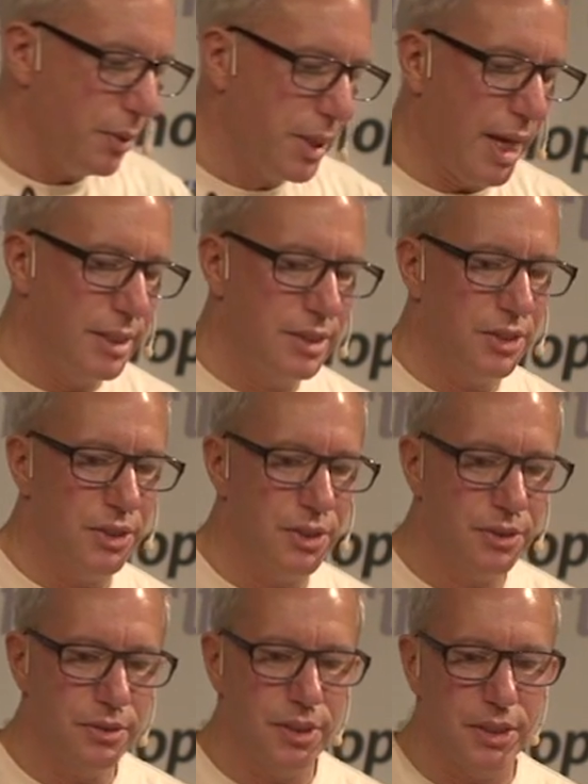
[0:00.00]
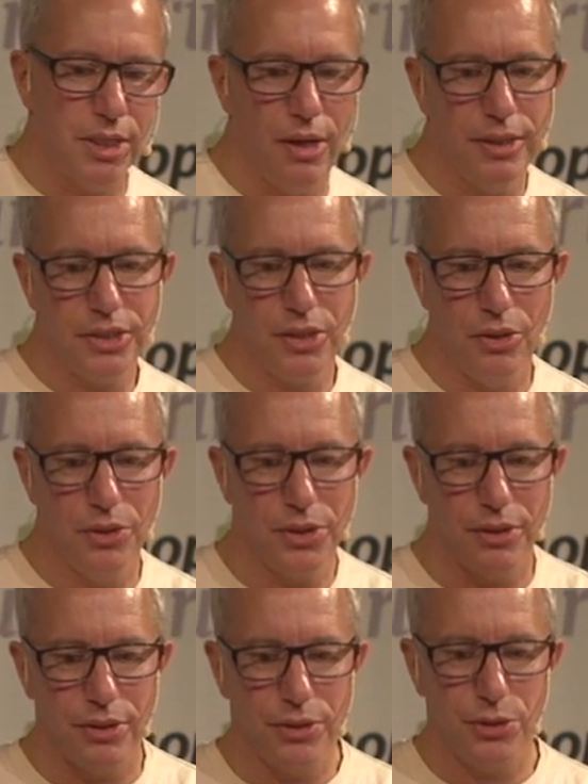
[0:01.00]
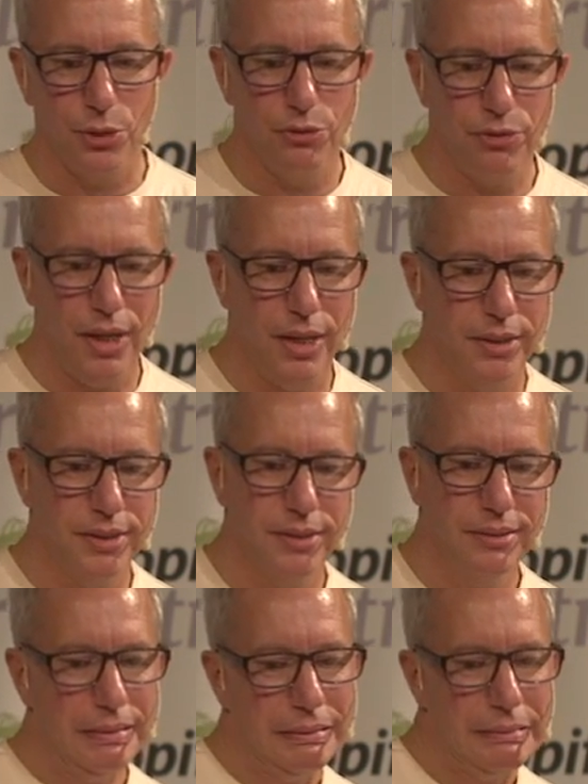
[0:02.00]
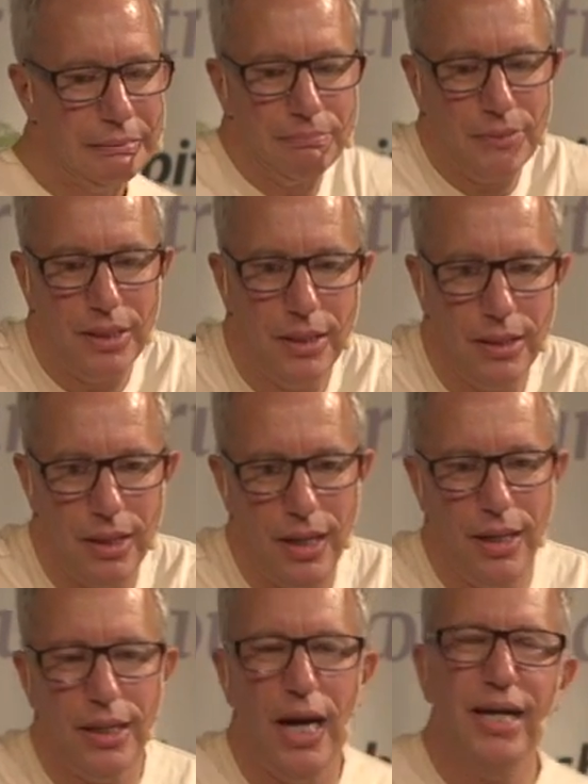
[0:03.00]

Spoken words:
getting to the design solution and stuff. And I